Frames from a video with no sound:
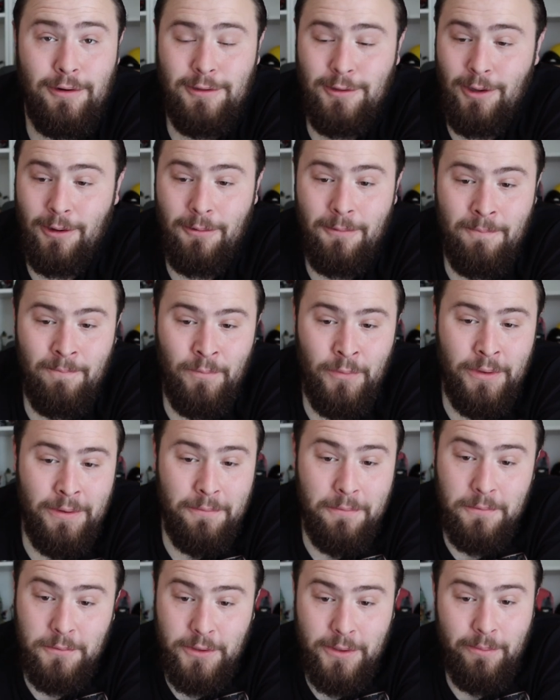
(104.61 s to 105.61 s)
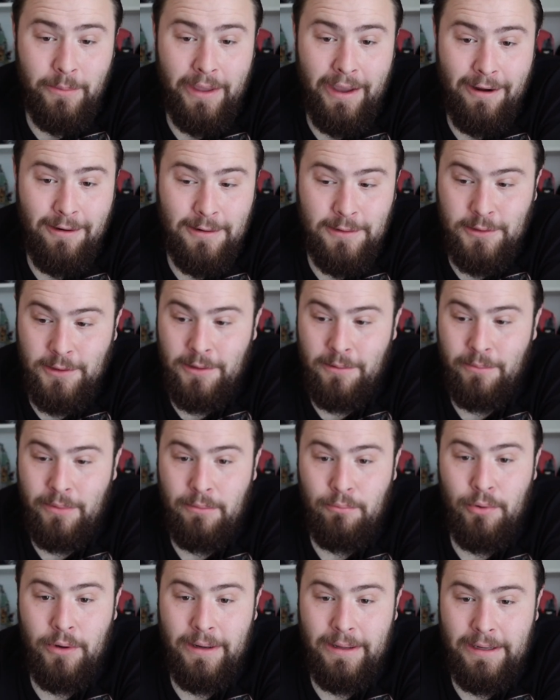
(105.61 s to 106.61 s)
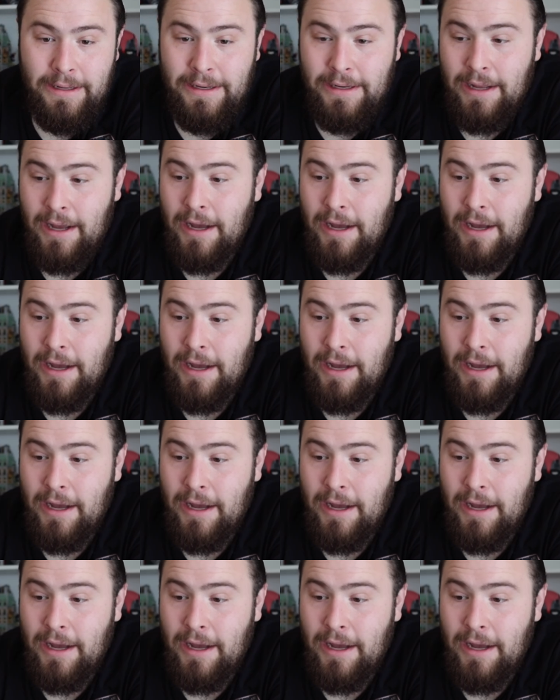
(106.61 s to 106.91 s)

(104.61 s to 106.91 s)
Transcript: So Jim Carrey is going to be pretty in,